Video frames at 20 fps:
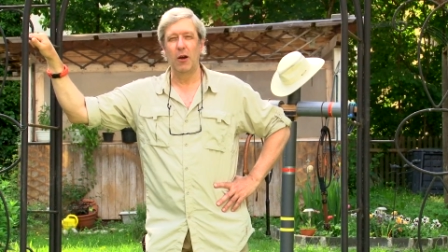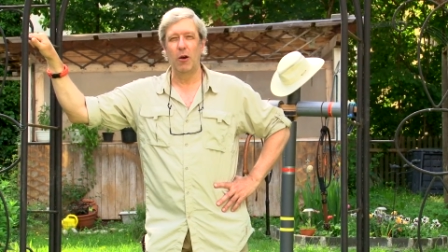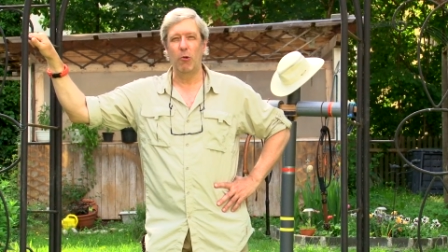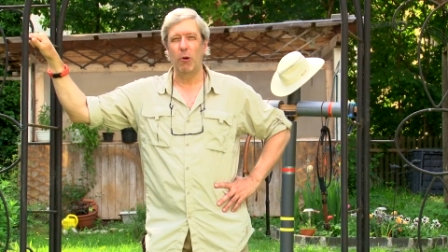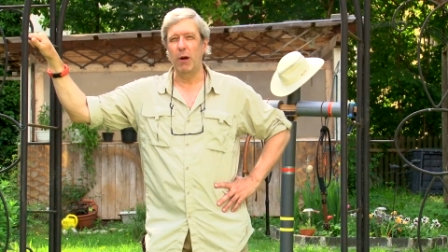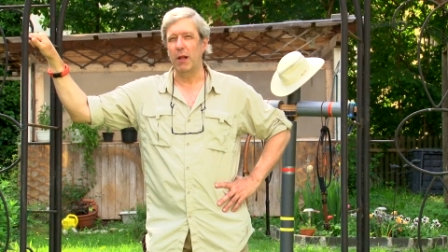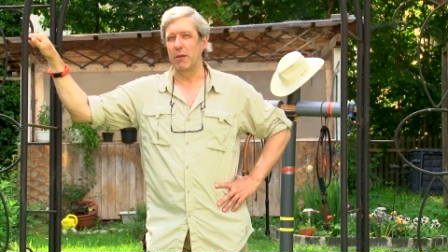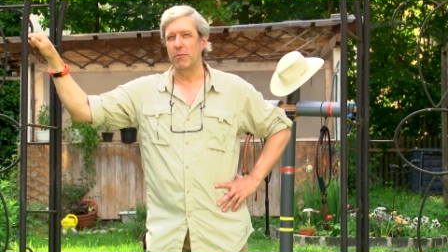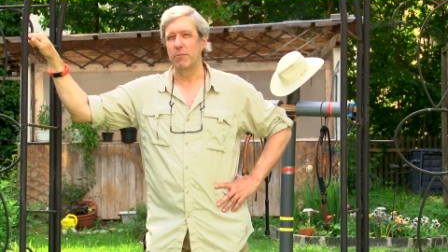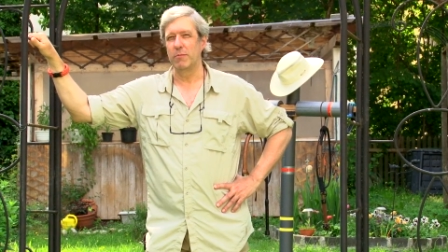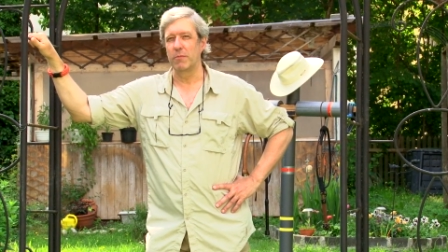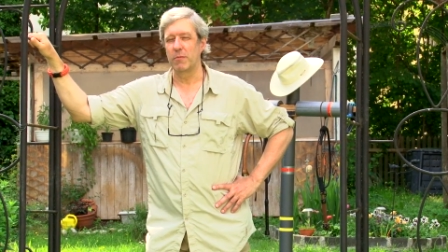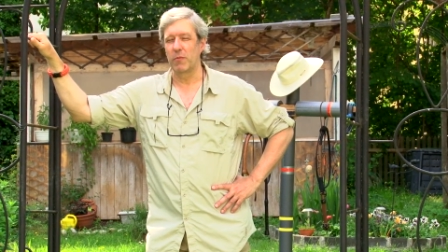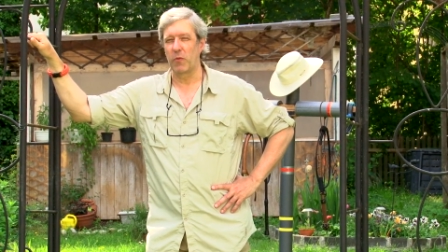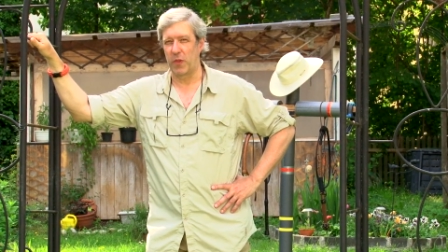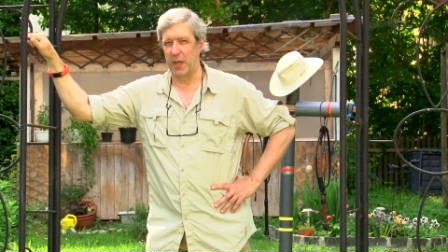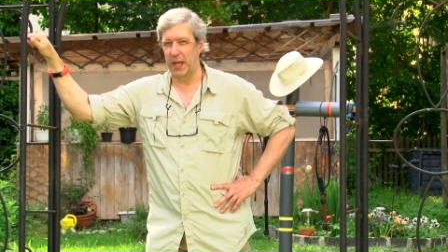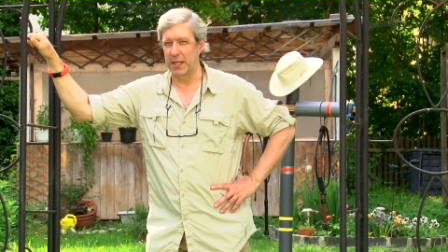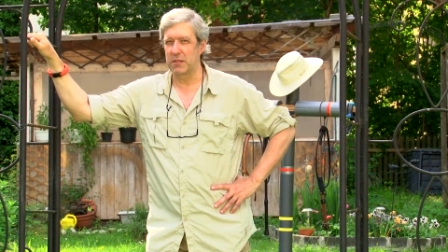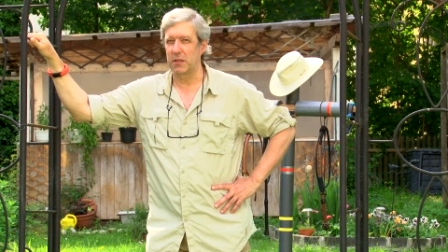Well,
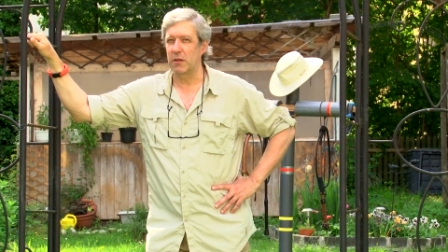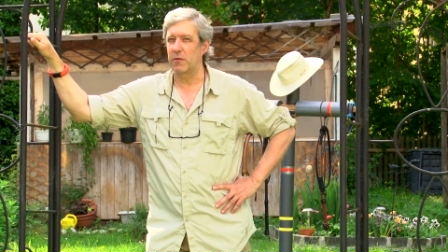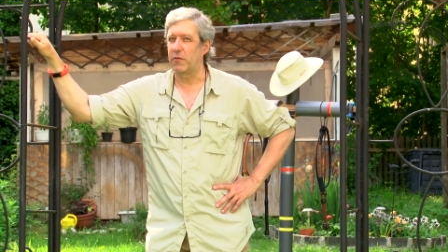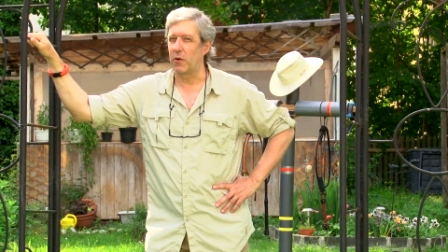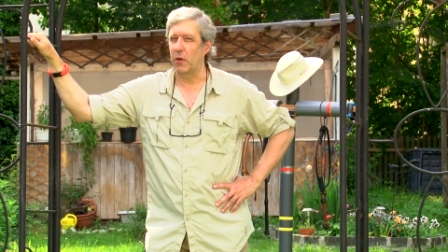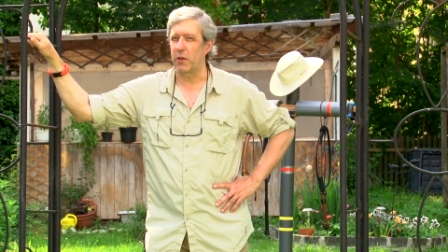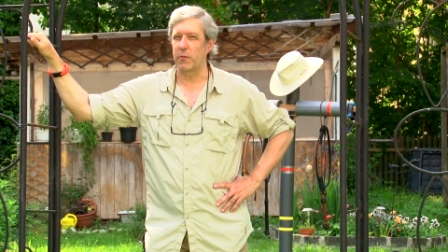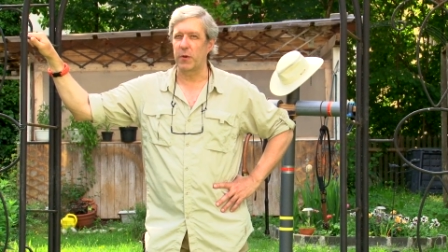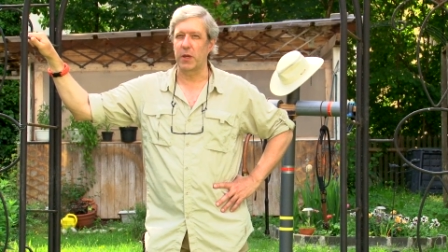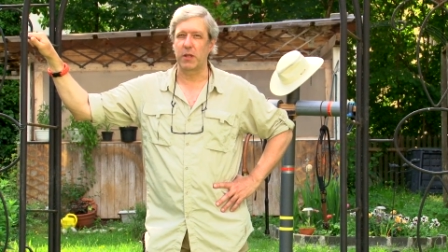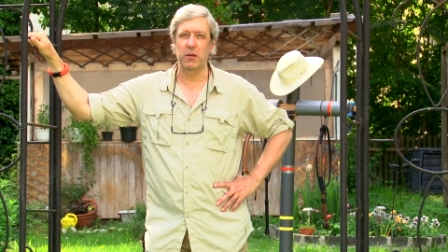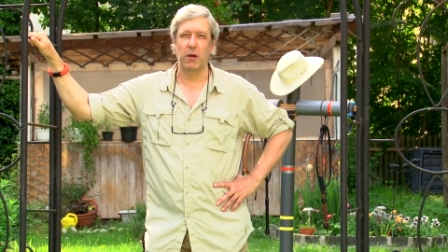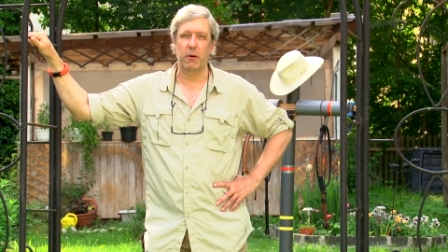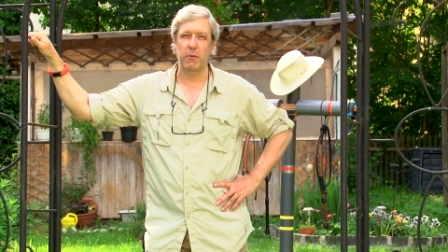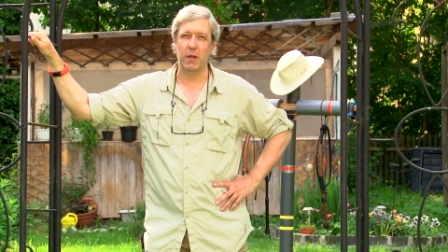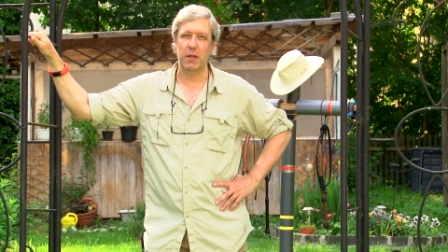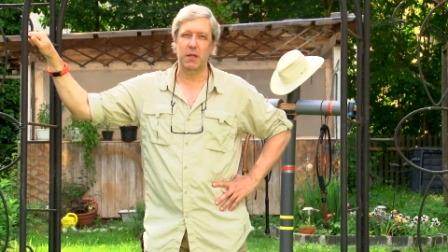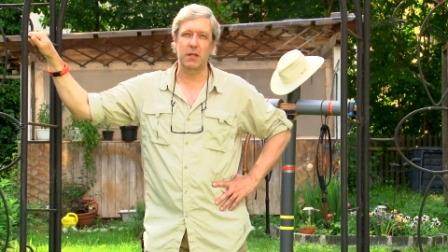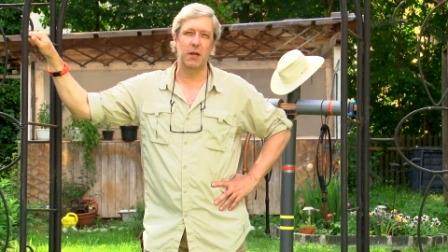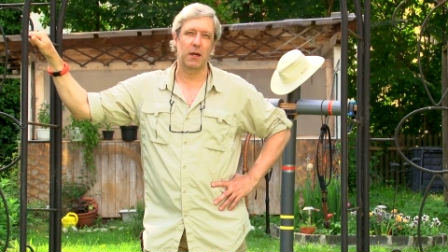that's it for the
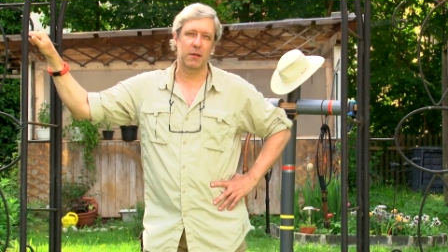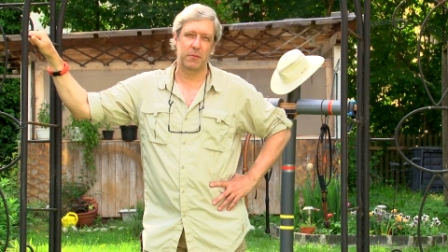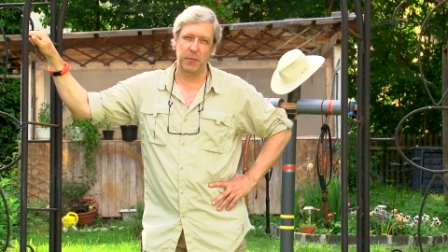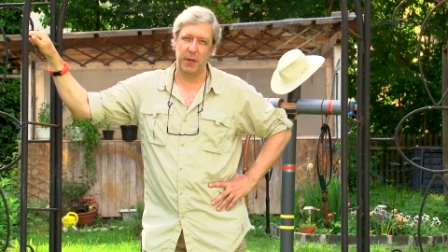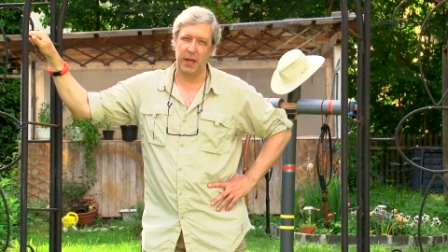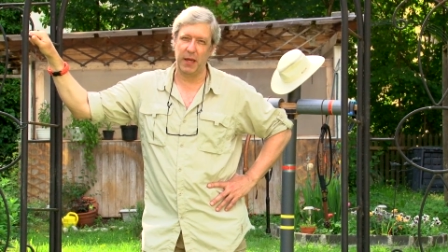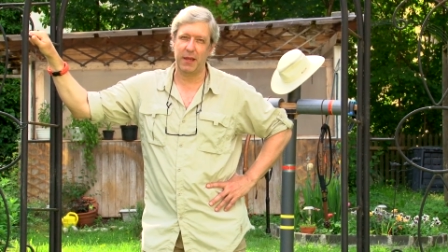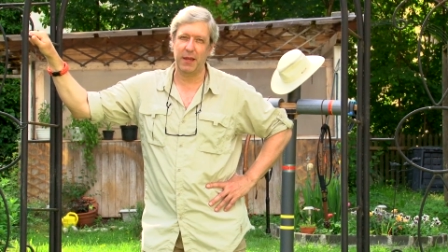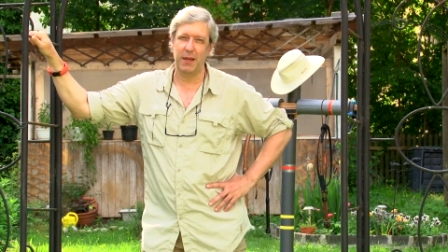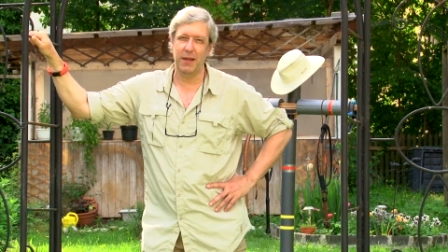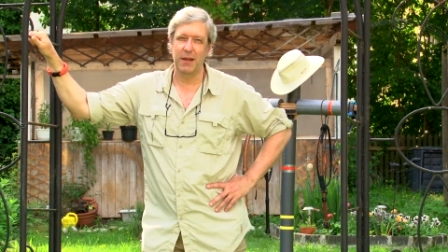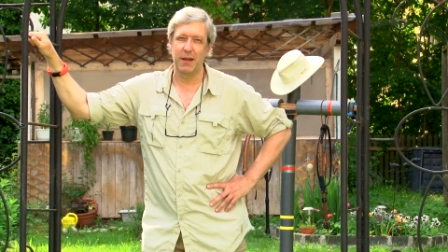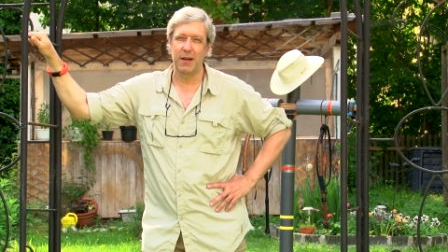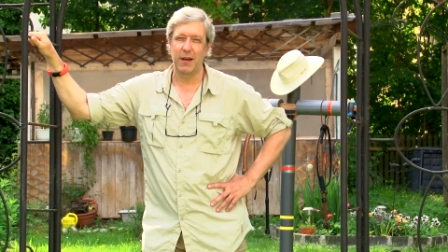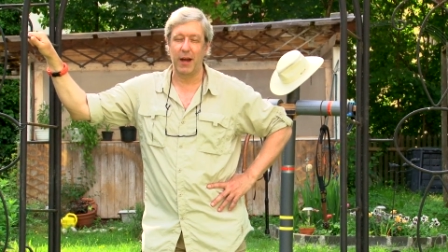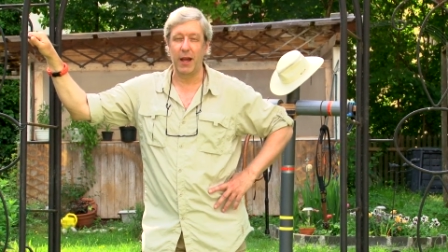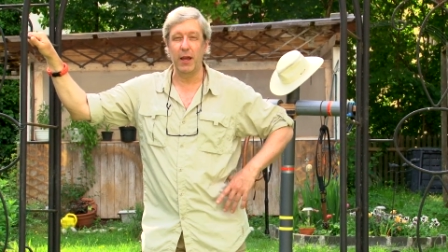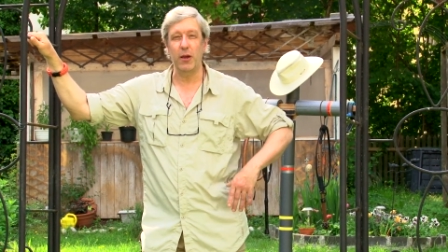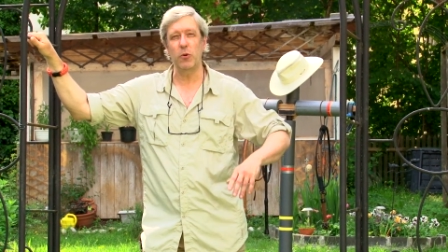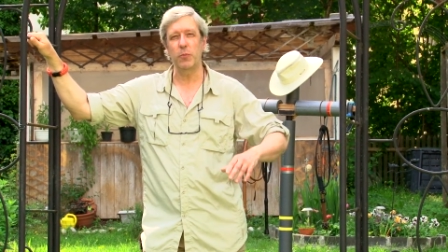Victorian Cutback.
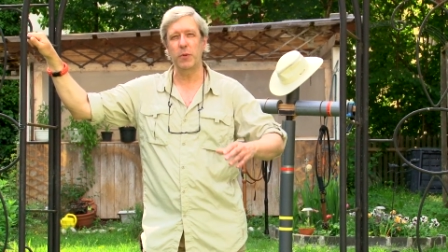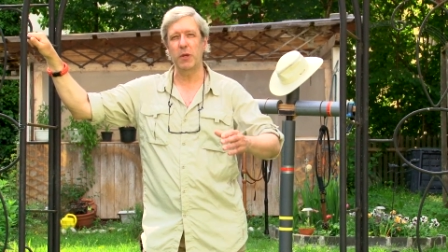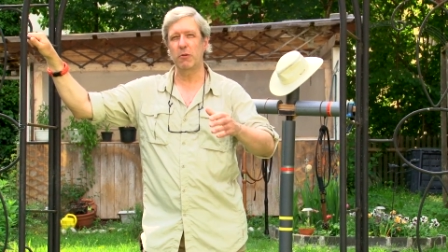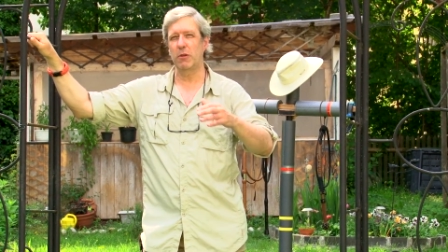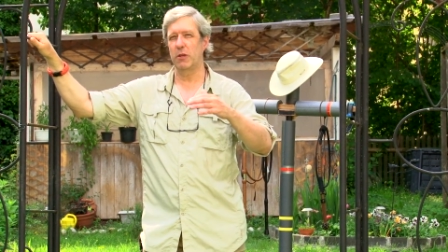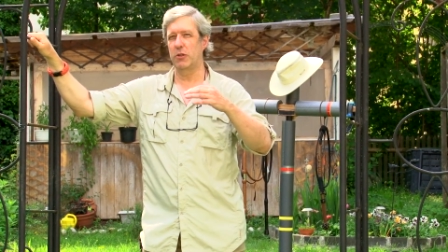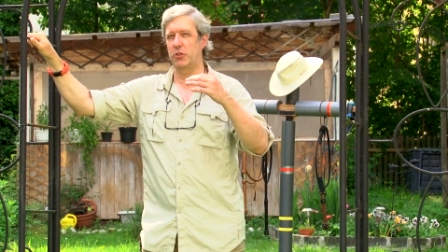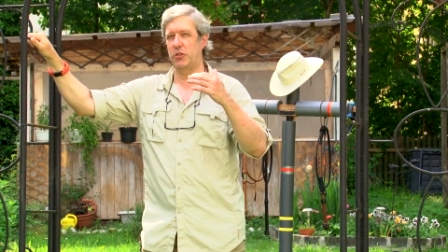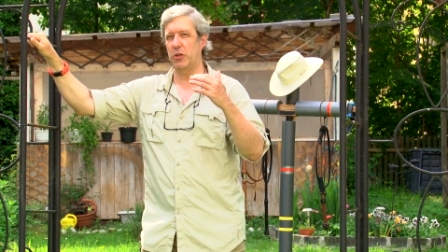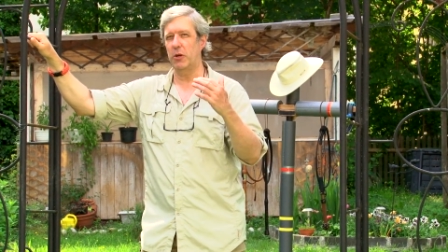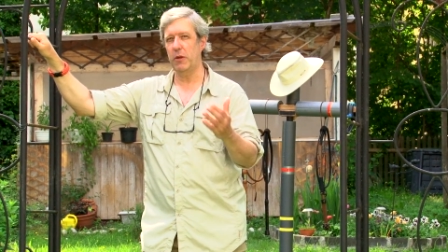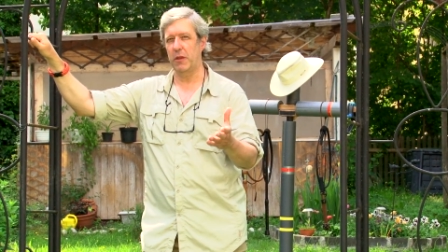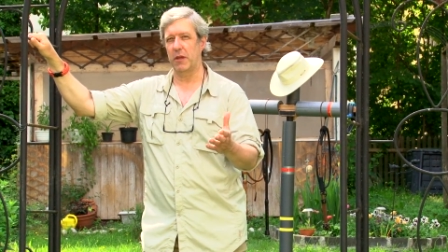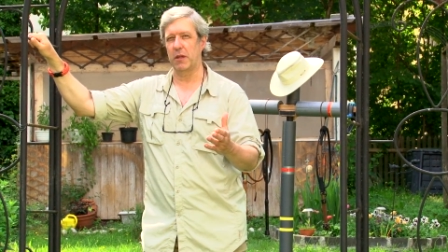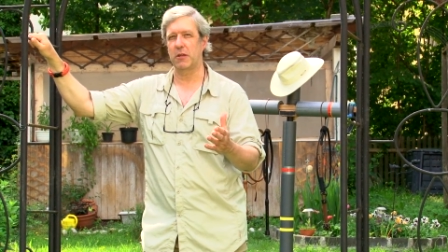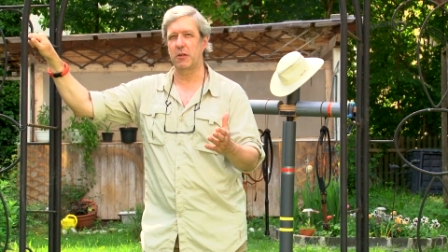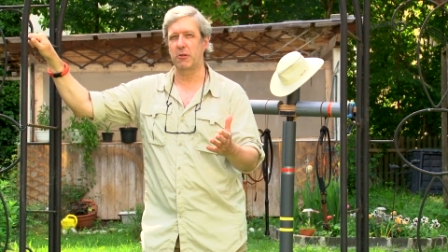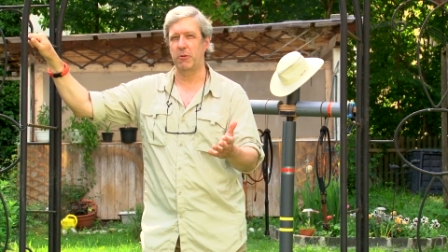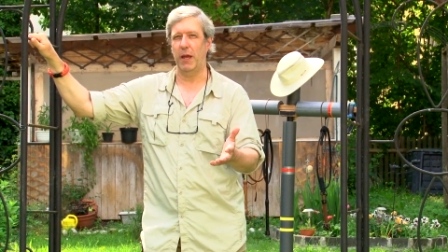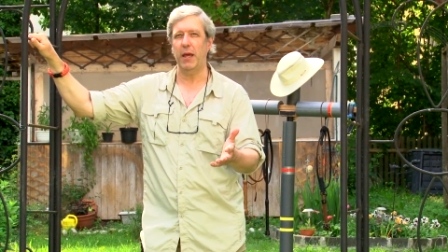I hope you'll enjoy
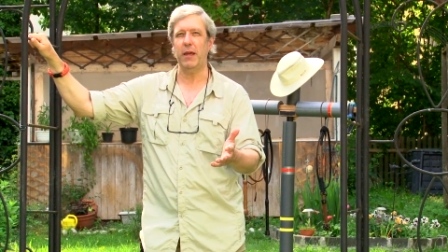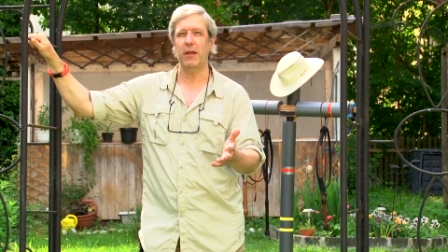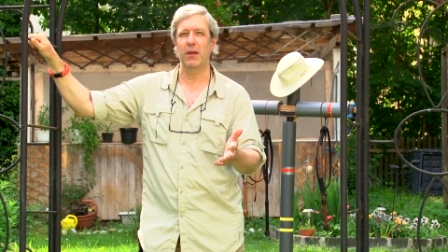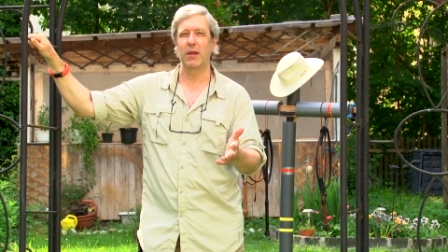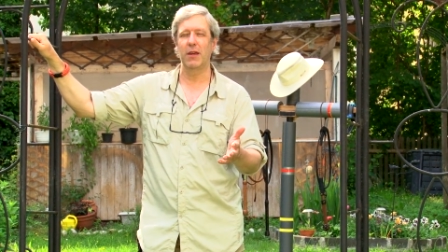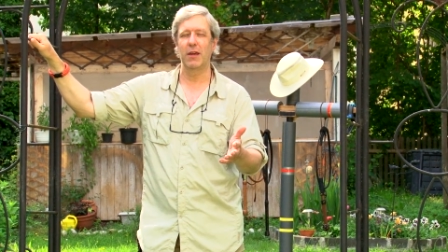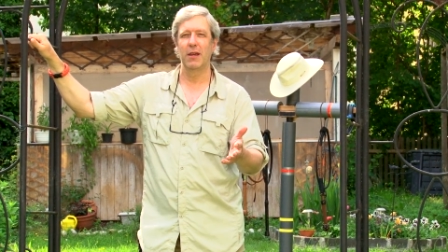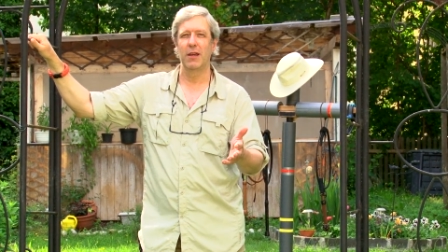that crack.